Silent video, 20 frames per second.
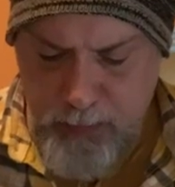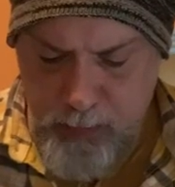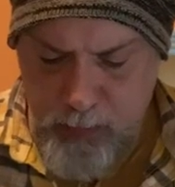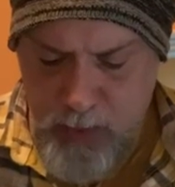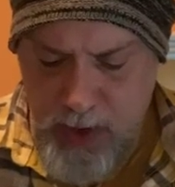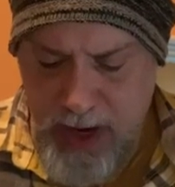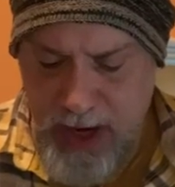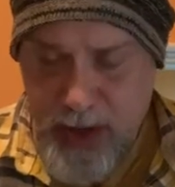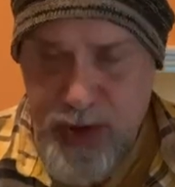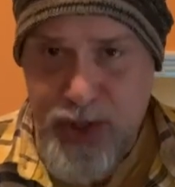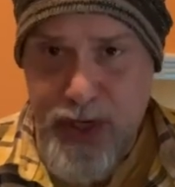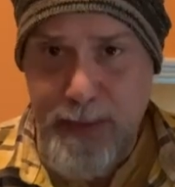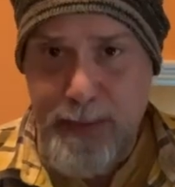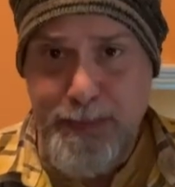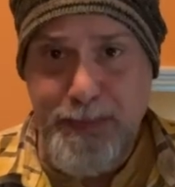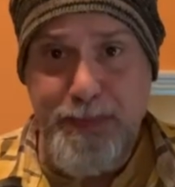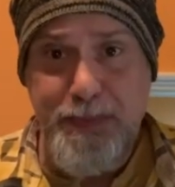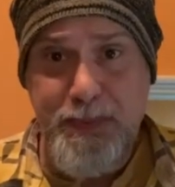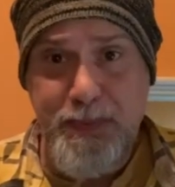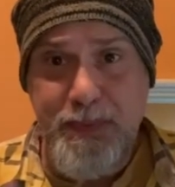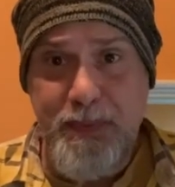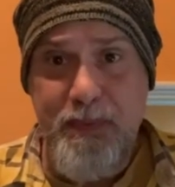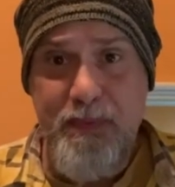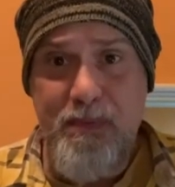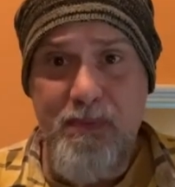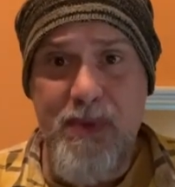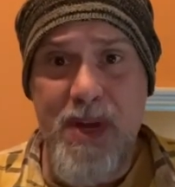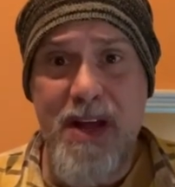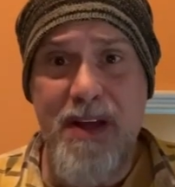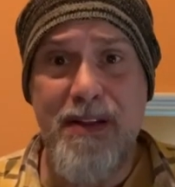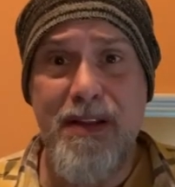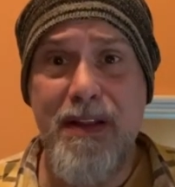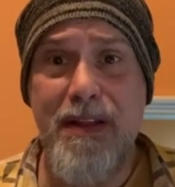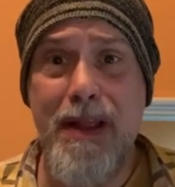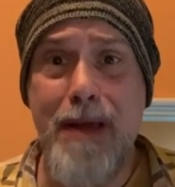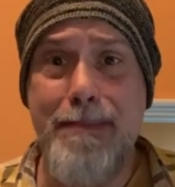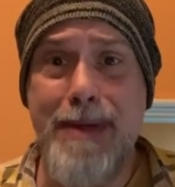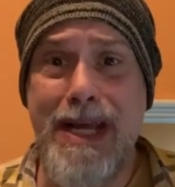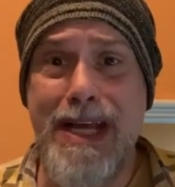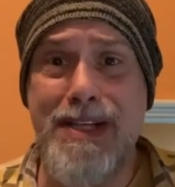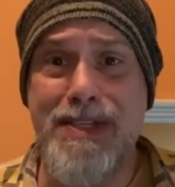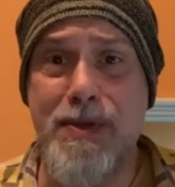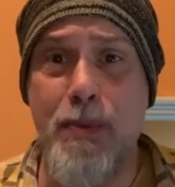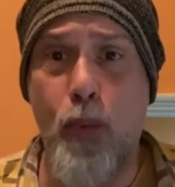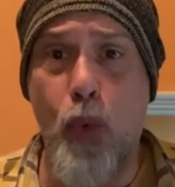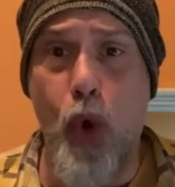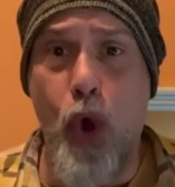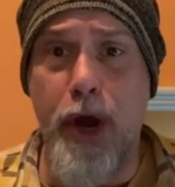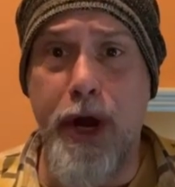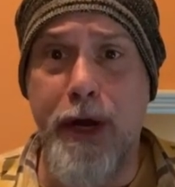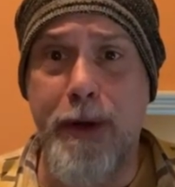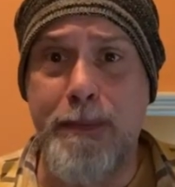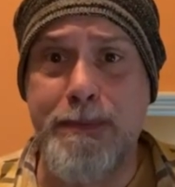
Actually, let me get some water.